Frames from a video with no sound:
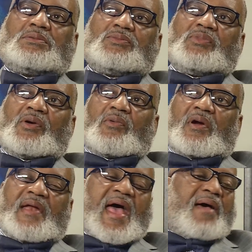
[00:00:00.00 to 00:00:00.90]
we're
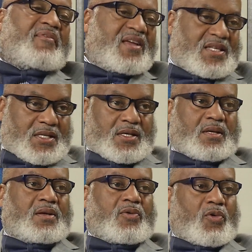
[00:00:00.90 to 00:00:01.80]
an advocacy
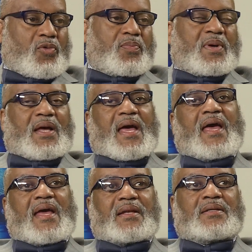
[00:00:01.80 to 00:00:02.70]
group,
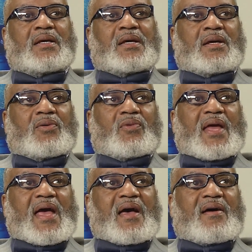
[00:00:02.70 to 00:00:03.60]
and we
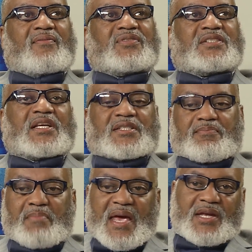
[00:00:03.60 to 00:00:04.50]
have 6
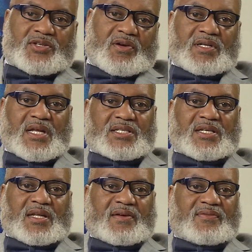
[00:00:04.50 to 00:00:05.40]
major
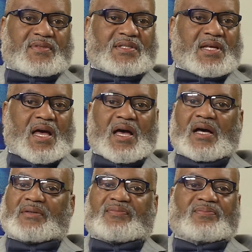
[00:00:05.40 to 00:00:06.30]
initiatives.
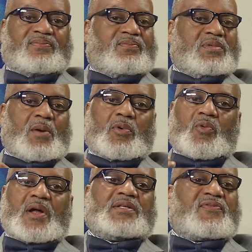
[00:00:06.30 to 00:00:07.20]
Number
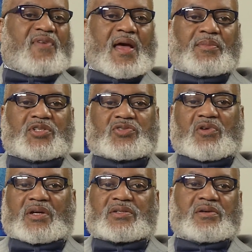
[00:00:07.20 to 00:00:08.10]
1 is family
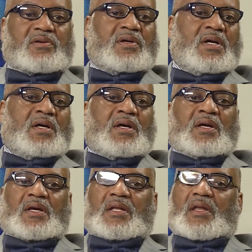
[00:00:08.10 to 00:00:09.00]
structure.
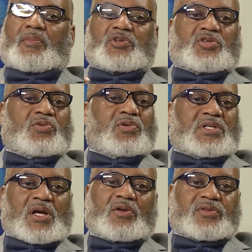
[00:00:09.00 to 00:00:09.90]
Number 2 is
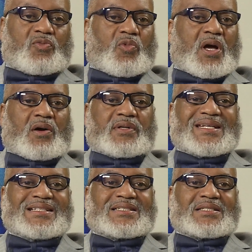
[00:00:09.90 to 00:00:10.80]
health and
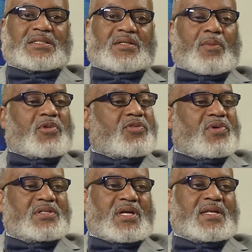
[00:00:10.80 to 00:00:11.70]
wellness. Number 3
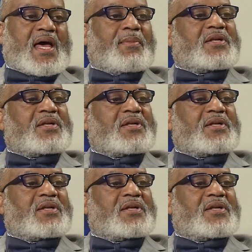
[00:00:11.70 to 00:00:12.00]
is economic